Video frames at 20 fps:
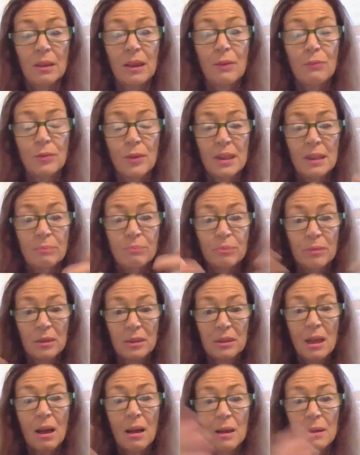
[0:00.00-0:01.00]
Every
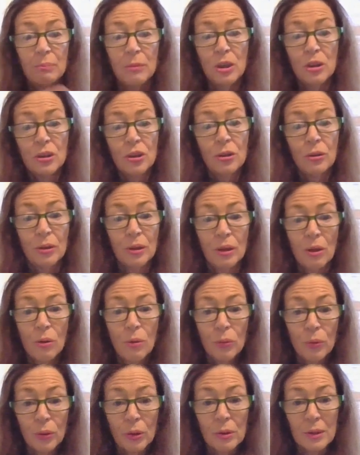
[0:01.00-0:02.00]
time you turn a
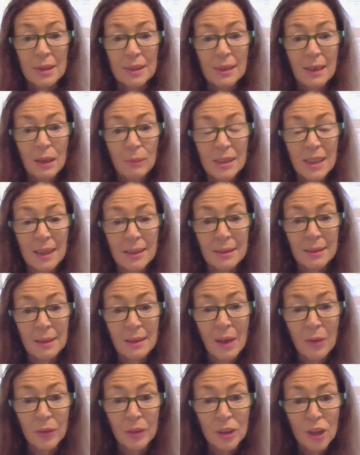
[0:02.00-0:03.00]
corner, it seems there's
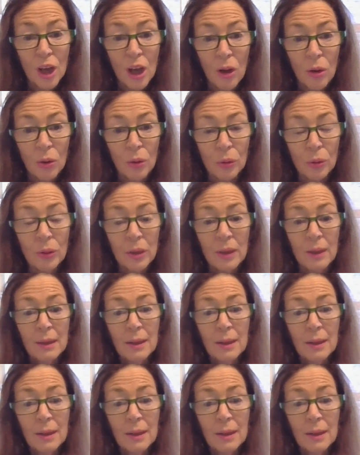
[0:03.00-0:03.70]
another toll.